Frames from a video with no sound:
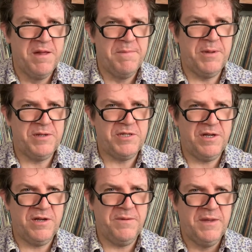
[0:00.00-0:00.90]
But
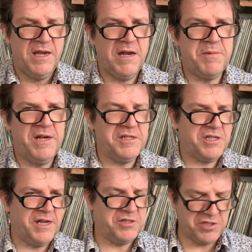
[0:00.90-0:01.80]
uh, anyway, let's
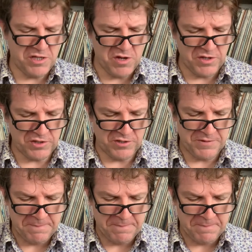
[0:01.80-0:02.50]
get started